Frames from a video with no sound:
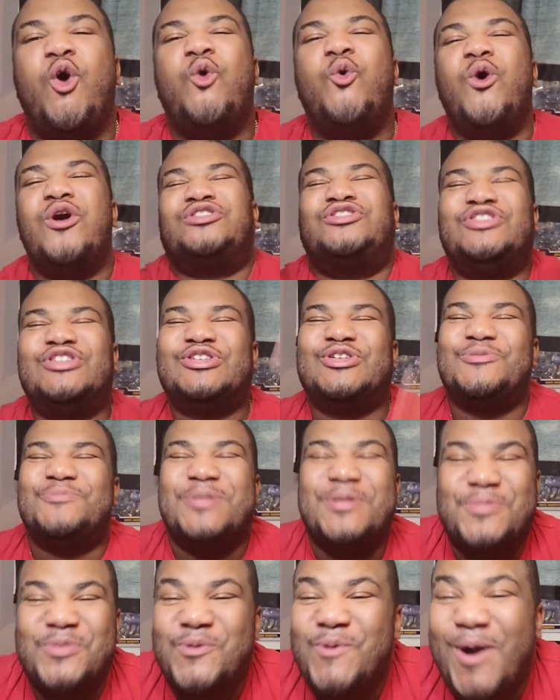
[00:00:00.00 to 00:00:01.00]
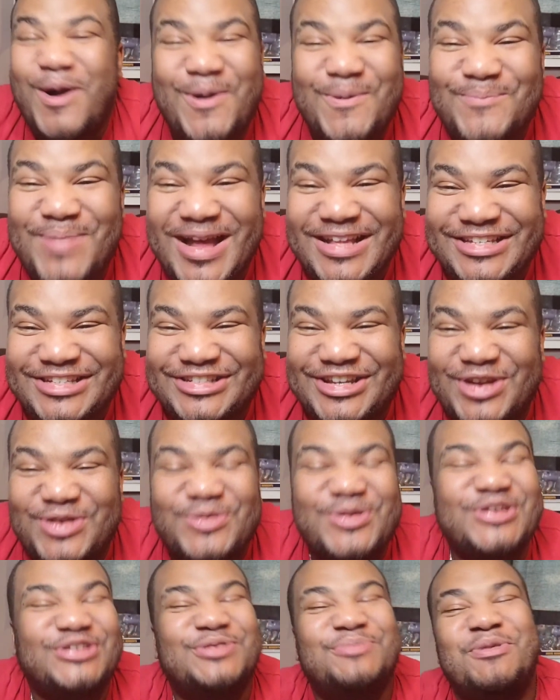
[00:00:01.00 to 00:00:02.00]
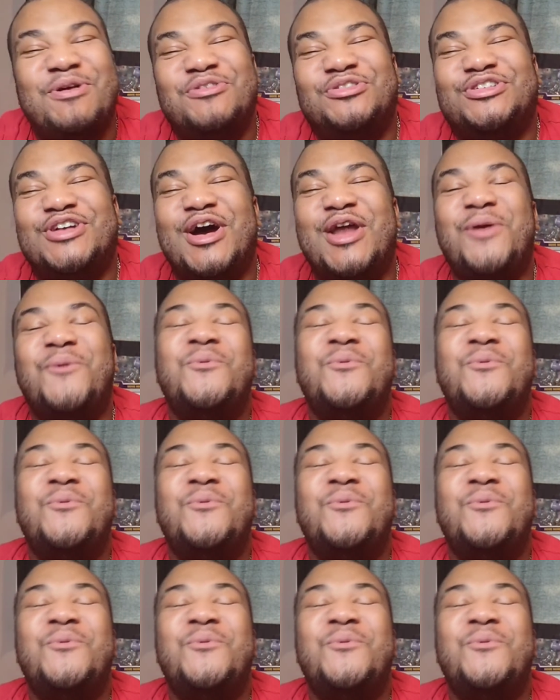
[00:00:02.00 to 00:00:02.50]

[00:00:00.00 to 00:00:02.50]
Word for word: What's really good, people? Welcome back to the channel. It's your boy Rashad